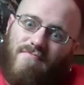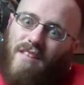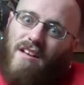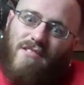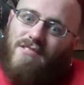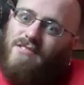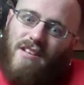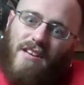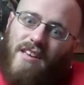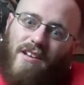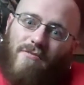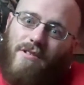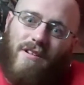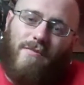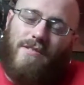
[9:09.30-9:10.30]
I
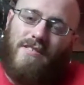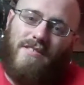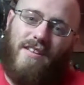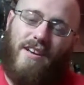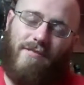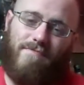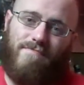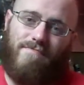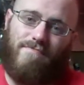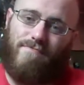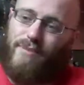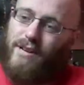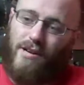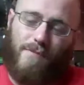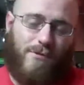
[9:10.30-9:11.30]
can't recommend this game.
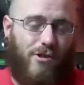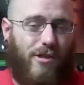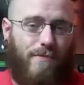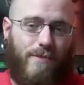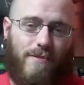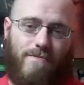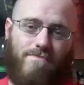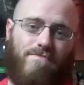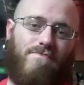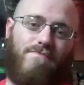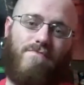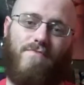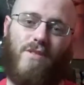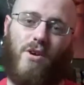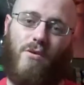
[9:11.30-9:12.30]
Pick it up cheap.
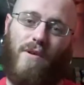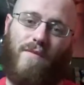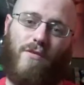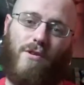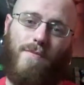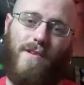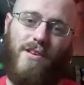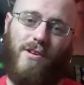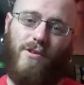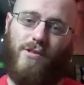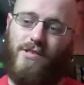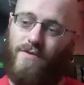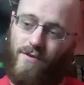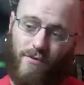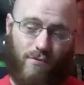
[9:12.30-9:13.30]
Wait for it to be
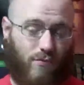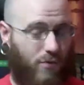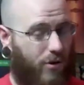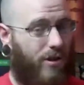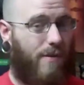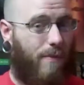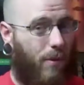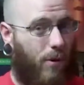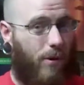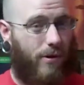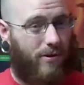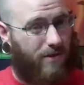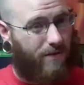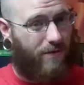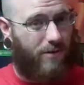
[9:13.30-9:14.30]
used. If you're really bored
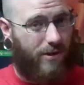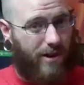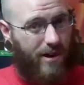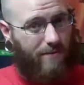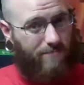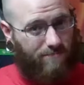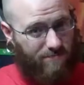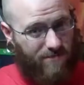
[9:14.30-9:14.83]
and looking for a game,